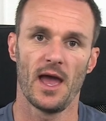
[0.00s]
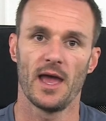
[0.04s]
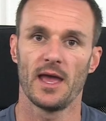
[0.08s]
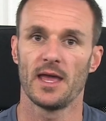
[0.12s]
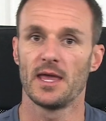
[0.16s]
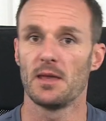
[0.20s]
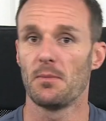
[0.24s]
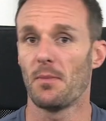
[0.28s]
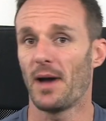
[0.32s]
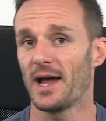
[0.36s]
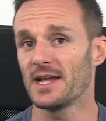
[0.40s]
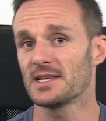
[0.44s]

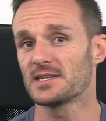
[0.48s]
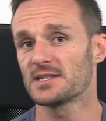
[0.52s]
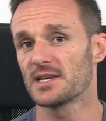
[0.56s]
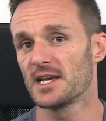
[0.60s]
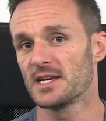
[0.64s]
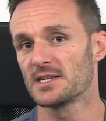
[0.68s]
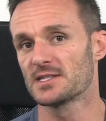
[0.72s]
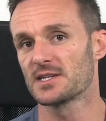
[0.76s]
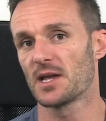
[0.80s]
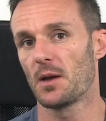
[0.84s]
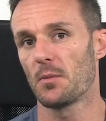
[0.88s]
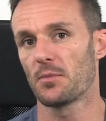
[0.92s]
He might
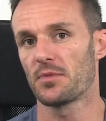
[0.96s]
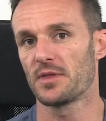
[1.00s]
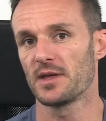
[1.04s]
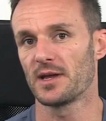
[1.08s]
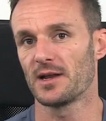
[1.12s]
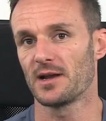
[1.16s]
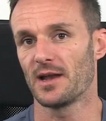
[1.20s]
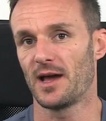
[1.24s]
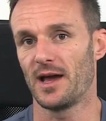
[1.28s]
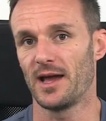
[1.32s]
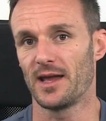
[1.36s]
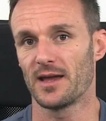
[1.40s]
say
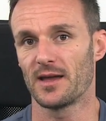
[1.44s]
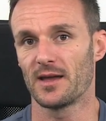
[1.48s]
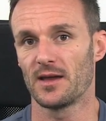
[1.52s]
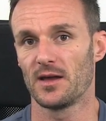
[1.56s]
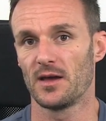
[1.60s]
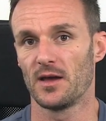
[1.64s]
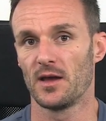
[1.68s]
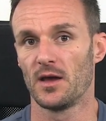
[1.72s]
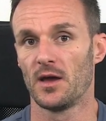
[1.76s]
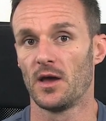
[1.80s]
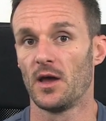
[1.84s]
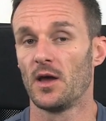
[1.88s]
something like,
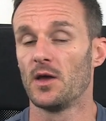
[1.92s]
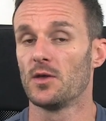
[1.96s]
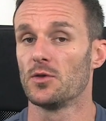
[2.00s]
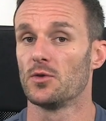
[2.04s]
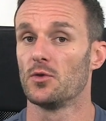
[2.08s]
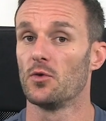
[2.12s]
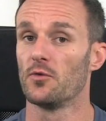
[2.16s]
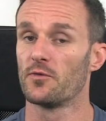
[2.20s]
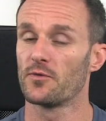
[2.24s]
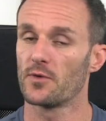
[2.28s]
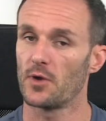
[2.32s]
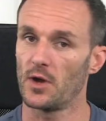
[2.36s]

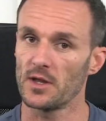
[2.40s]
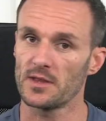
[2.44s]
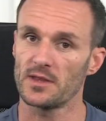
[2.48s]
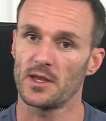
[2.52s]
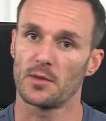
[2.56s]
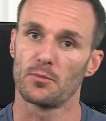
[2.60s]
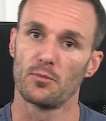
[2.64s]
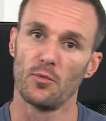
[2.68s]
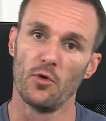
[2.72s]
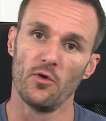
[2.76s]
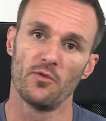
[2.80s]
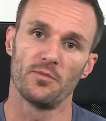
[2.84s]
"You've got
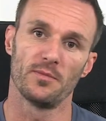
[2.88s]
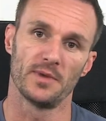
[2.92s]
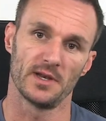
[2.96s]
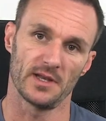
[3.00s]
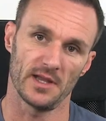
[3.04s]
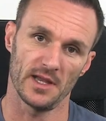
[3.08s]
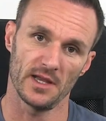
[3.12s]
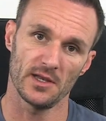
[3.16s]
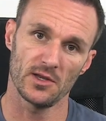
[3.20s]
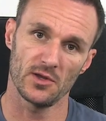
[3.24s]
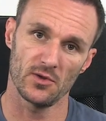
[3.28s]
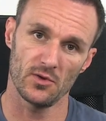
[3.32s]
that movement
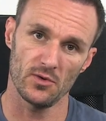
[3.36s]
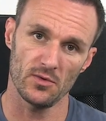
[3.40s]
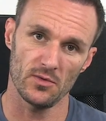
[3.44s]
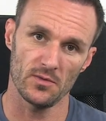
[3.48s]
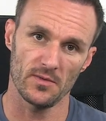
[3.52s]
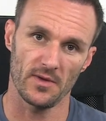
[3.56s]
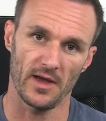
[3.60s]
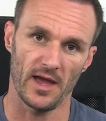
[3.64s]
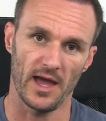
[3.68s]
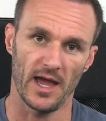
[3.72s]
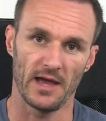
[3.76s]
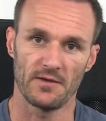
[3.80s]
in you,
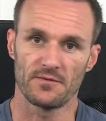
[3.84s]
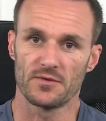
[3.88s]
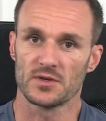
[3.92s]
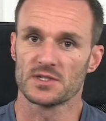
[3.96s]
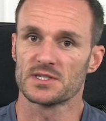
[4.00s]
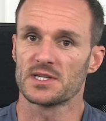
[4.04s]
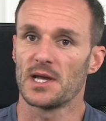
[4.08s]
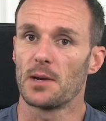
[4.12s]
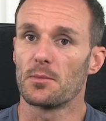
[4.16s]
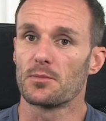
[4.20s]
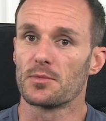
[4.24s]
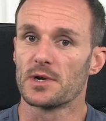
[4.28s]
and for
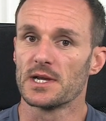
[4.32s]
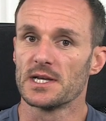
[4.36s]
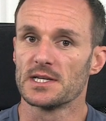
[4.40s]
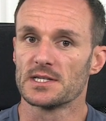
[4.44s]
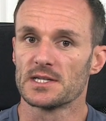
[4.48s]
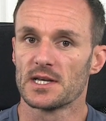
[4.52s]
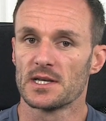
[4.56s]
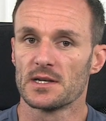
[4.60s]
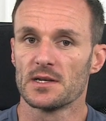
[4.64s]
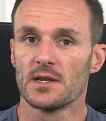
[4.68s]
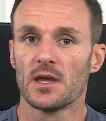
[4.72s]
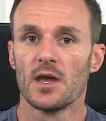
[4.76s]
some
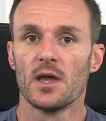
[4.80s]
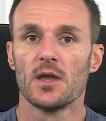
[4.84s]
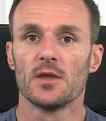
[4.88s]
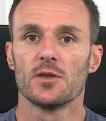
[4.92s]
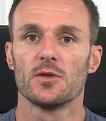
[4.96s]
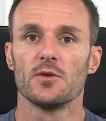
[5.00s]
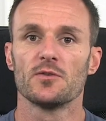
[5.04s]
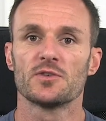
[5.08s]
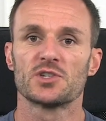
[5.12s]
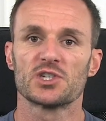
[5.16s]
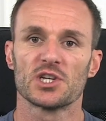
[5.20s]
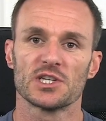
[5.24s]
reason,
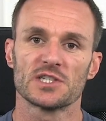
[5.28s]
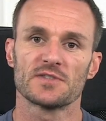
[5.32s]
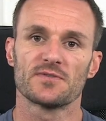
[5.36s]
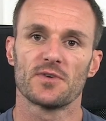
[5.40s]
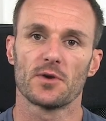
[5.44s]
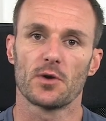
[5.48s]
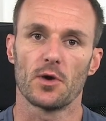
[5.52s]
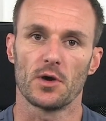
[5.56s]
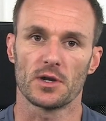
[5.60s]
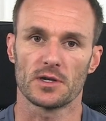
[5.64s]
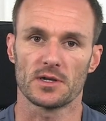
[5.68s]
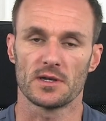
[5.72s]
you've just
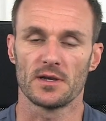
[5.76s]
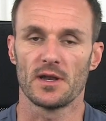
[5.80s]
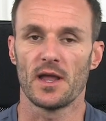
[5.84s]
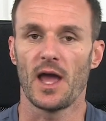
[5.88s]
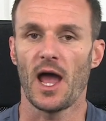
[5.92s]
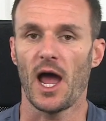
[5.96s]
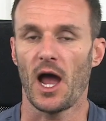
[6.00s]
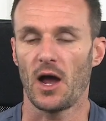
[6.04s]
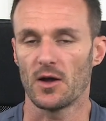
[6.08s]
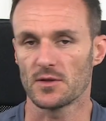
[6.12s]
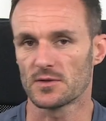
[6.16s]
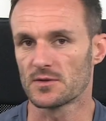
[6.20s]
forgotten
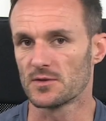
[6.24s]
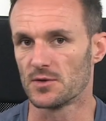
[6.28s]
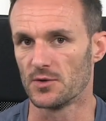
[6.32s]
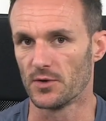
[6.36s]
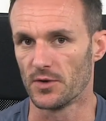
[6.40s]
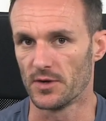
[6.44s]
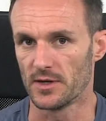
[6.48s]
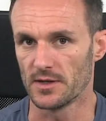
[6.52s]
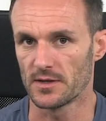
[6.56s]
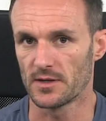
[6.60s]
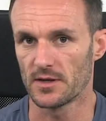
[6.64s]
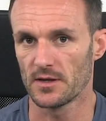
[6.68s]
how to
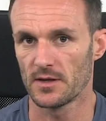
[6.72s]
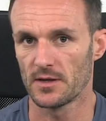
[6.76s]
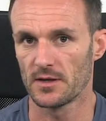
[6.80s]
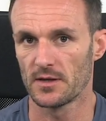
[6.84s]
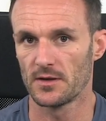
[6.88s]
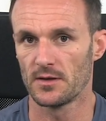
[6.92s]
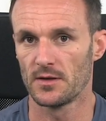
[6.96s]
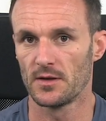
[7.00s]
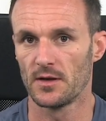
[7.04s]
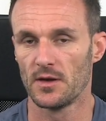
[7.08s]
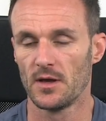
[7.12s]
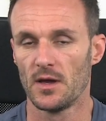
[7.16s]
do it."
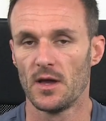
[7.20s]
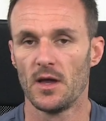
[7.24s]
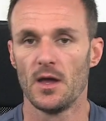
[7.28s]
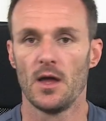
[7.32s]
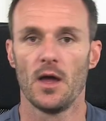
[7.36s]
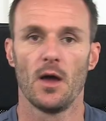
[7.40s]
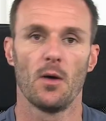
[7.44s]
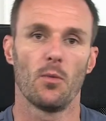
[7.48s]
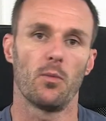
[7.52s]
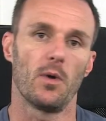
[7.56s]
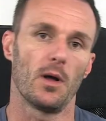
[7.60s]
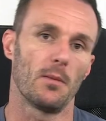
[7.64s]

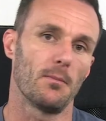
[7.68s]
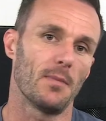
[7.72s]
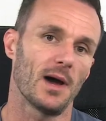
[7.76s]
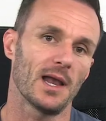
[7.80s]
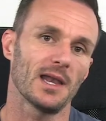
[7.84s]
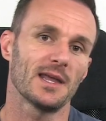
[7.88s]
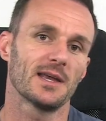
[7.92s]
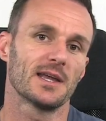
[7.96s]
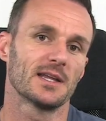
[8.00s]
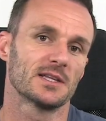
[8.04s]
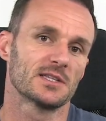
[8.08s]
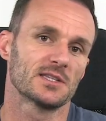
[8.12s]
While
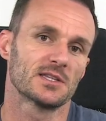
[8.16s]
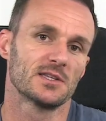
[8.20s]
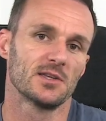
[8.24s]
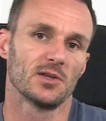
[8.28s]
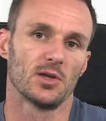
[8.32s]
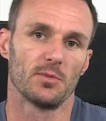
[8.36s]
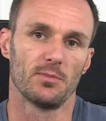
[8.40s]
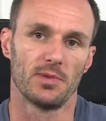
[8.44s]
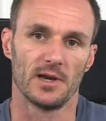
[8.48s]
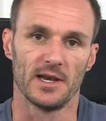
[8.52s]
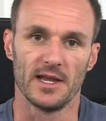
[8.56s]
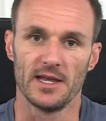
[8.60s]
Mulligan
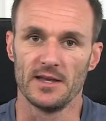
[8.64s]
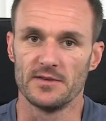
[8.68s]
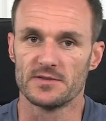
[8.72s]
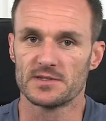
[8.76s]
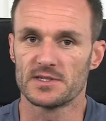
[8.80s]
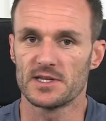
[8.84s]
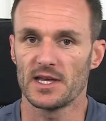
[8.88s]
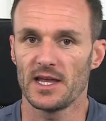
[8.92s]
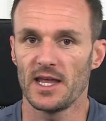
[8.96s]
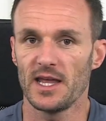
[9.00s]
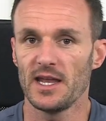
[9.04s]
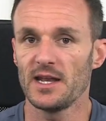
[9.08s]
still
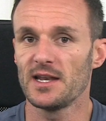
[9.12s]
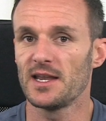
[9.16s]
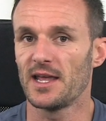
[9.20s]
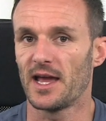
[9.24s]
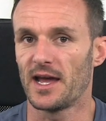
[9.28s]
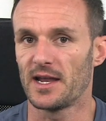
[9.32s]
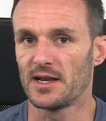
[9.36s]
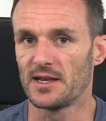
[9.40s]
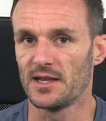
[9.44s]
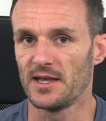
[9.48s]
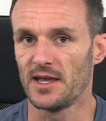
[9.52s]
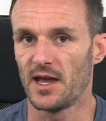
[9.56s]
believes in the
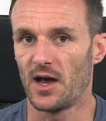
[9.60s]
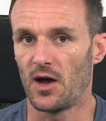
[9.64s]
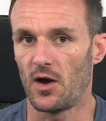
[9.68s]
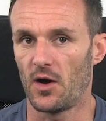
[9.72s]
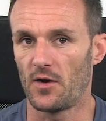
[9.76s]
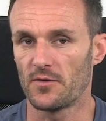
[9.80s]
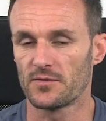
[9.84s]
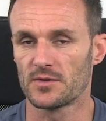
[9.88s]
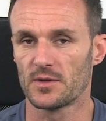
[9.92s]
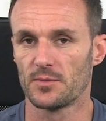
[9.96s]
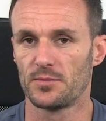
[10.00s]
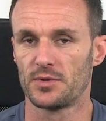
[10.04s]
idea
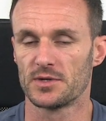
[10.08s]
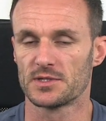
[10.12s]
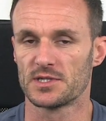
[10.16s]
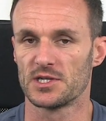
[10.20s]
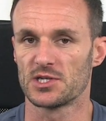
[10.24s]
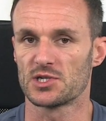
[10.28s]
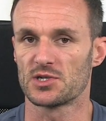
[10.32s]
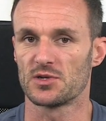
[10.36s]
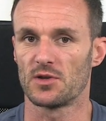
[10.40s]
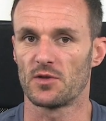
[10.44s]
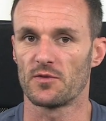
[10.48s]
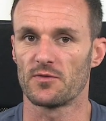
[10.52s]
of the
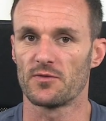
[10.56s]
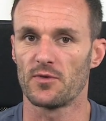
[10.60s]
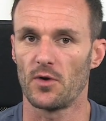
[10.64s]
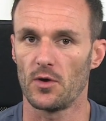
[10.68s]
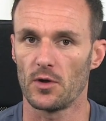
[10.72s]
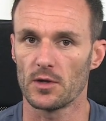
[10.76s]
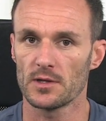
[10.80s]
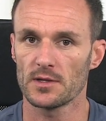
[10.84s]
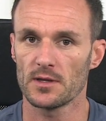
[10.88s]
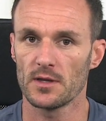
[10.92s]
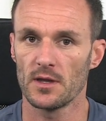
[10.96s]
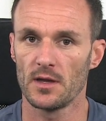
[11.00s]
positional
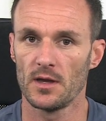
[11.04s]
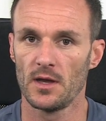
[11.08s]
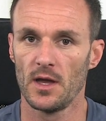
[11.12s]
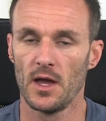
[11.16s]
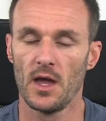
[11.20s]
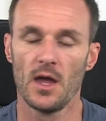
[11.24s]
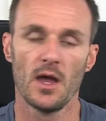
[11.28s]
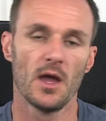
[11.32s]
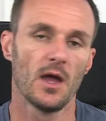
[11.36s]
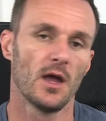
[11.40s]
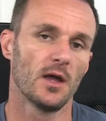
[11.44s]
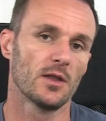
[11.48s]
fault,
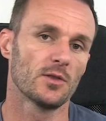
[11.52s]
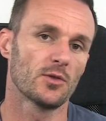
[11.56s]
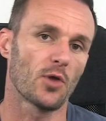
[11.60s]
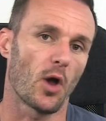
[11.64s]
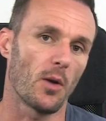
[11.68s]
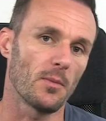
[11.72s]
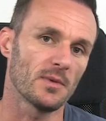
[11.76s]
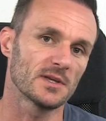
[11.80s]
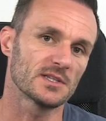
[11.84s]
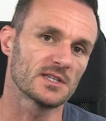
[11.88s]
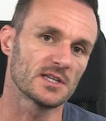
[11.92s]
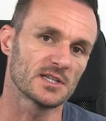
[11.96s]

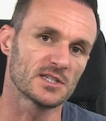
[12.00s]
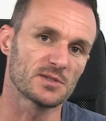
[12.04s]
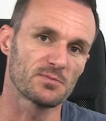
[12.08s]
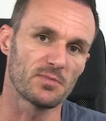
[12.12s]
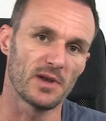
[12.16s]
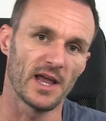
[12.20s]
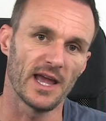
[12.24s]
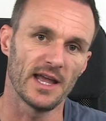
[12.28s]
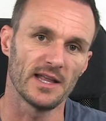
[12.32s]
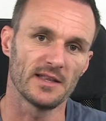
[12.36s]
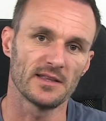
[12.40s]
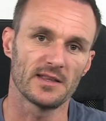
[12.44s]
Thomas
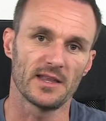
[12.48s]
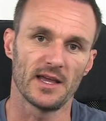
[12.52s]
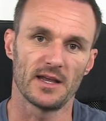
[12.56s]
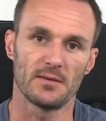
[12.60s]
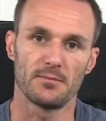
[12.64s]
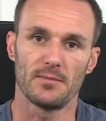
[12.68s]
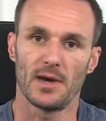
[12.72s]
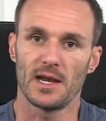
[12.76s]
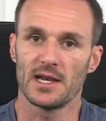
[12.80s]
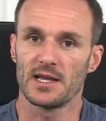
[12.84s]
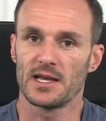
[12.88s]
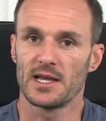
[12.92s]
explained that
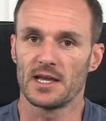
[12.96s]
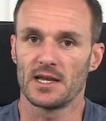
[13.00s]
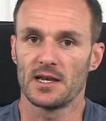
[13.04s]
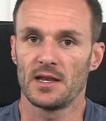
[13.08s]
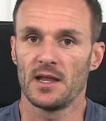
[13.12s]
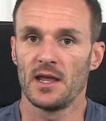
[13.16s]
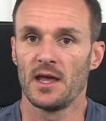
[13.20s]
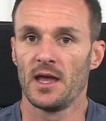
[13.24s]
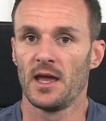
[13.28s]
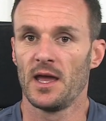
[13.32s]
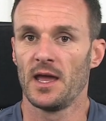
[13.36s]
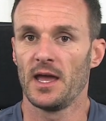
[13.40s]

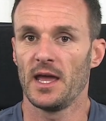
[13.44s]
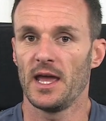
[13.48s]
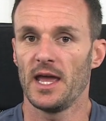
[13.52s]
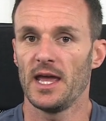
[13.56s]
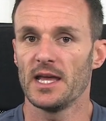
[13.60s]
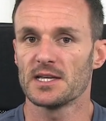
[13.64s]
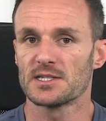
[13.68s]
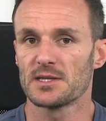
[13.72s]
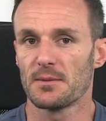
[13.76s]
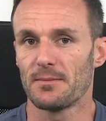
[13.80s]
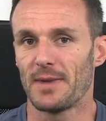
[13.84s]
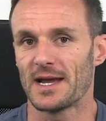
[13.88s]
Mulligan
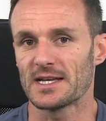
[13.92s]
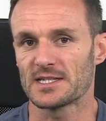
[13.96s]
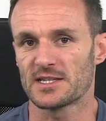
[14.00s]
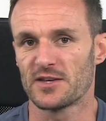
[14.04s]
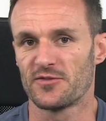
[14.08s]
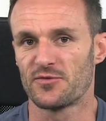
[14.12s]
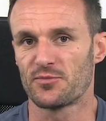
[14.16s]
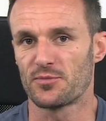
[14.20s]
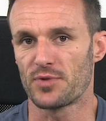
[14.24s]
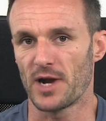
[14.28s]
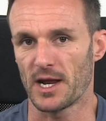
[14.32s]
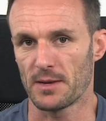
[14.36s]
is a
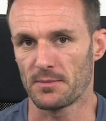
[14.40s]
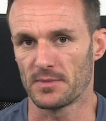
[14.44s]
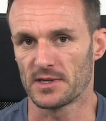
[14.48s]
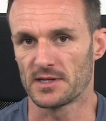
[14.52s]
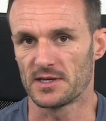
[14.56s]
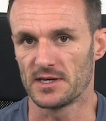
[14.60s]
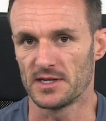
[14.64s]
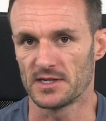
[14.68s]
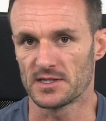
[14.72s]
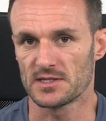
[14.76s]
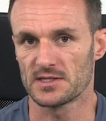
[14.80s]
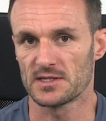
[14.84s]
massive
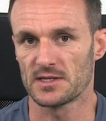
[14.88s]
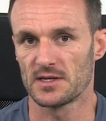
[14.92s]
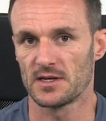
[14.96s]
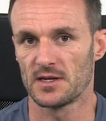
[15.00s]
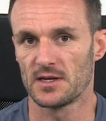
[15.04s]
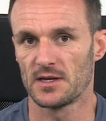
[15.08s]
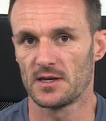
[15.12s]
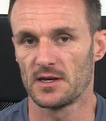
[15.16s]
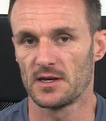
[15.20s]
pragmatist.